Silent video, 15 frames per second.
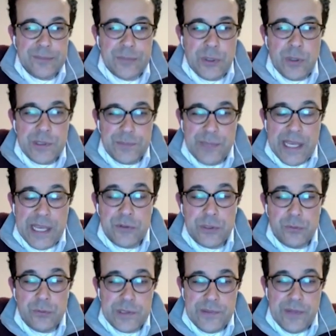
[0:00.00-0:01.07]
because
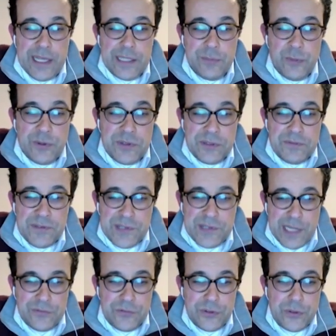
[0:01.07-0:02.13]
Beirut was the administrative
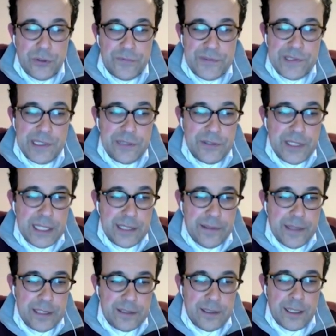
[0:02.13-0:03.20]
center of Syria
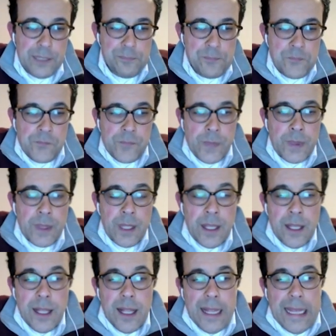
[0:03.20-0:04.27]
at that time.
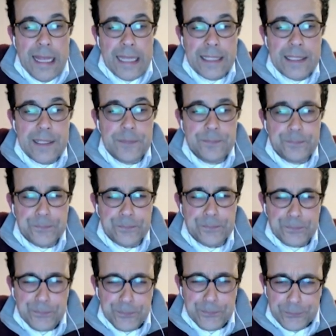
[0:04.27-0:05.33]
And
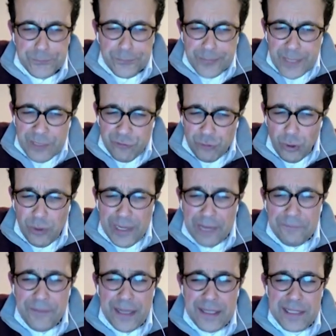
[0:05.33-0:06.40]
Shoghi
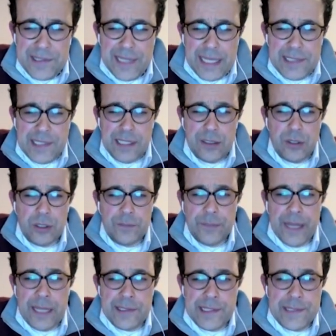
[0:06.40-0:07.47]
Effendi says in God
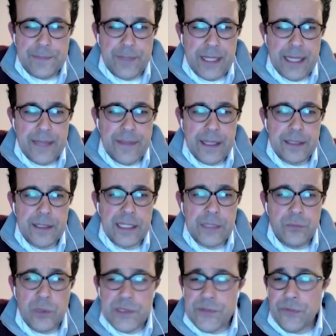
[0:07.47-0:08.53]
Passes By that
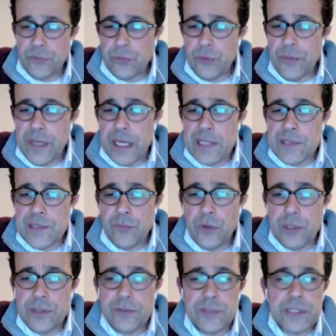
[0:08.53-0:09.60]
it was through the
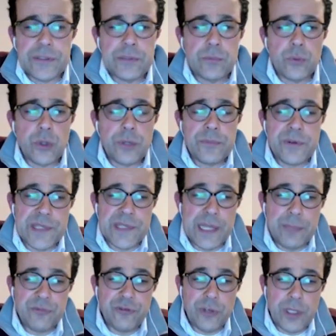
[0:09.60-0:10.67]
extraordinary warm
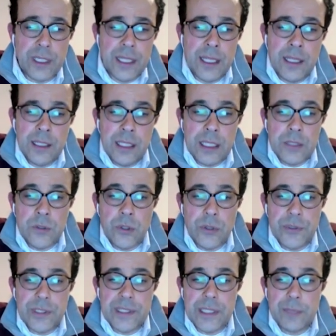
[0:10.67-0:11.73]
reception
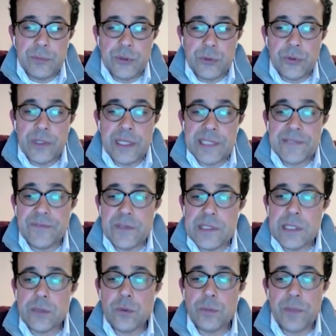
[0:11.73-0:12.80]
accorded him during his
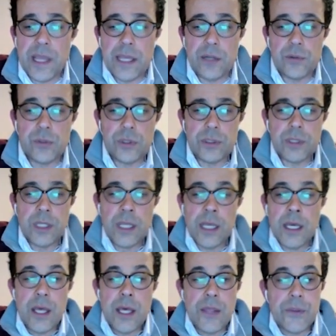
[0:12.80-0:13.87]
visit to Beirut,
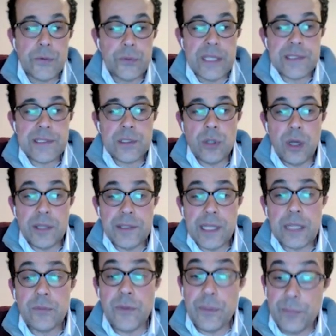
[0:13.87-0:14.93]
through his
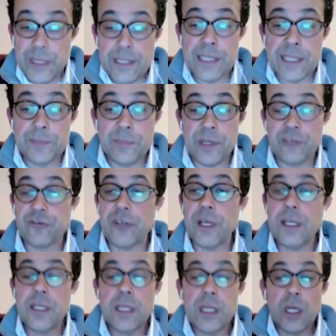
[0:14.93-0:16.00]
contact with Mithat
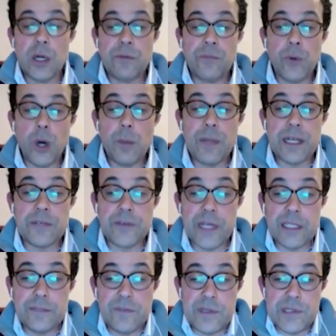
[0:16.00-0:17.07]
Pasha, a former
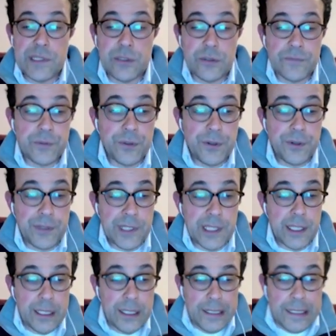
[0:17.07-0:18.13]
Grand Vizier of
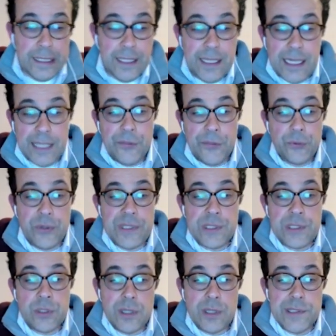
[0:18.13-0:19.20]
Turkey, and through
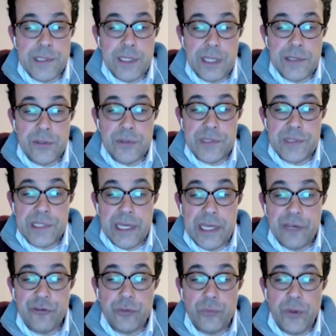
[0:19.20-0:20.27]
his constant
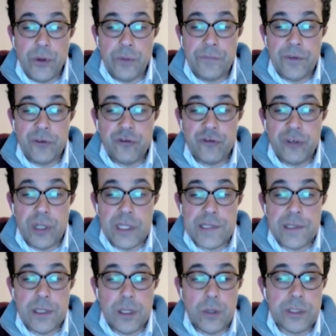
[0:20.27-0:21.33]
association with
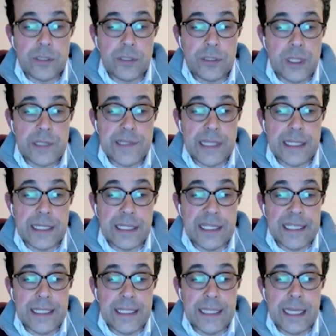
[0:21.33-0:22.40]
officials, notables, and
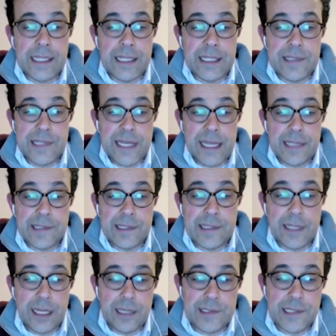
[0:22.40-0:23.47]
leading
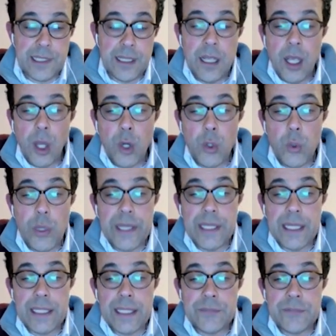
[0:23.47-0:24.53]
ecclesiastics who in
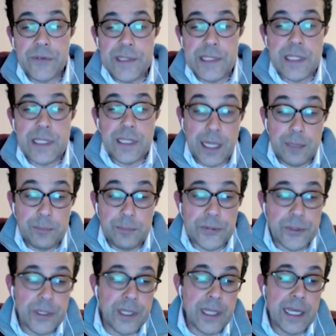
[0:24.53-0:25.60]
increasing
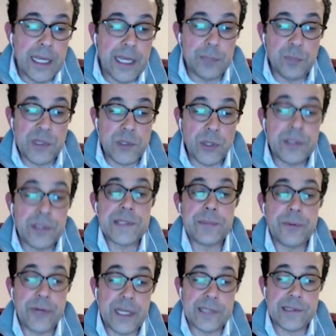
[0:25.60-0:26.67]
number had besought his
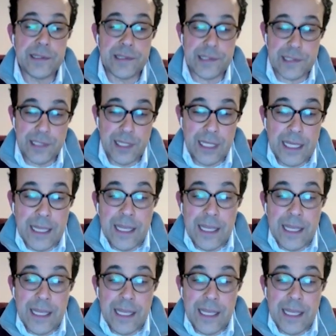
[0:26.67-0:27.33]
presence,